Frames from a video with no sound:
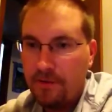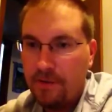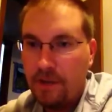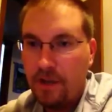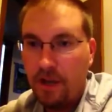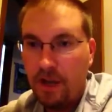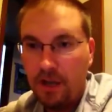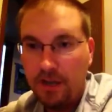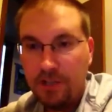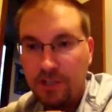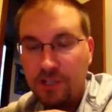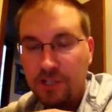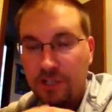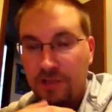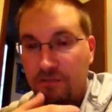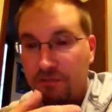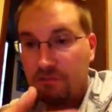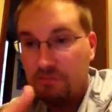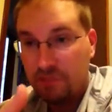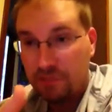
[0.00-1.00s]
The
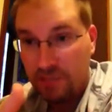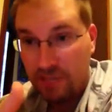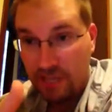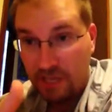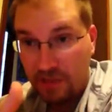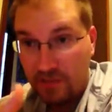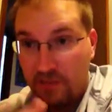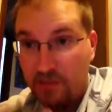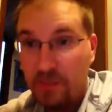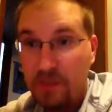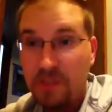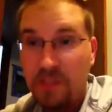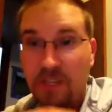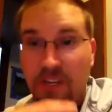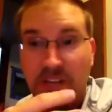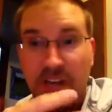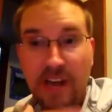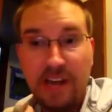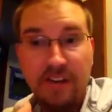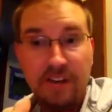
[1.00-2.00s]
oxygen leaves, but the
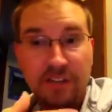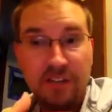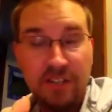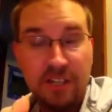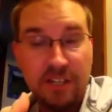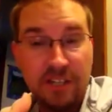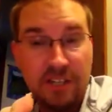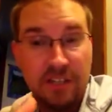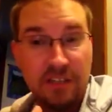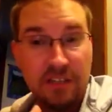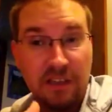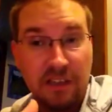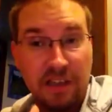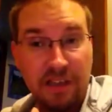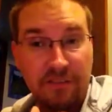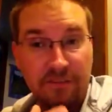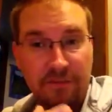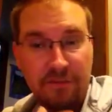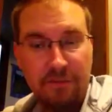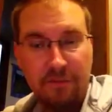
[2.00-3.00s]
nitrogen is
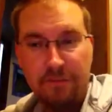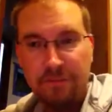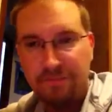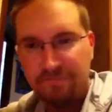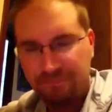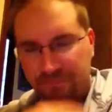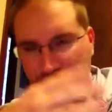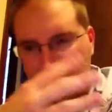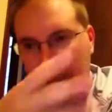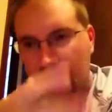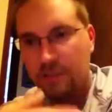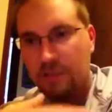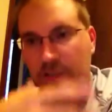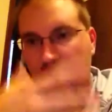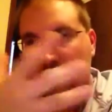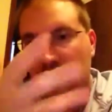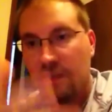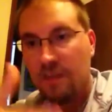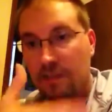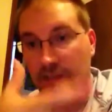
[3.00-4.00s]
left is
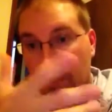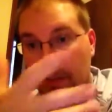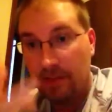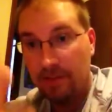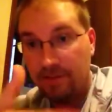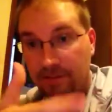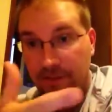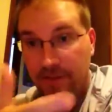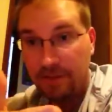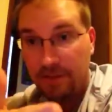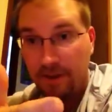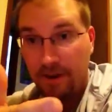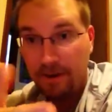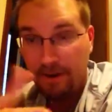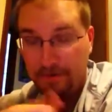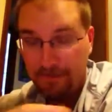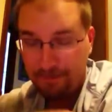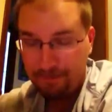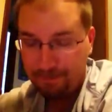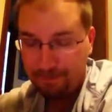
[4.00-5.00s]
is left in there,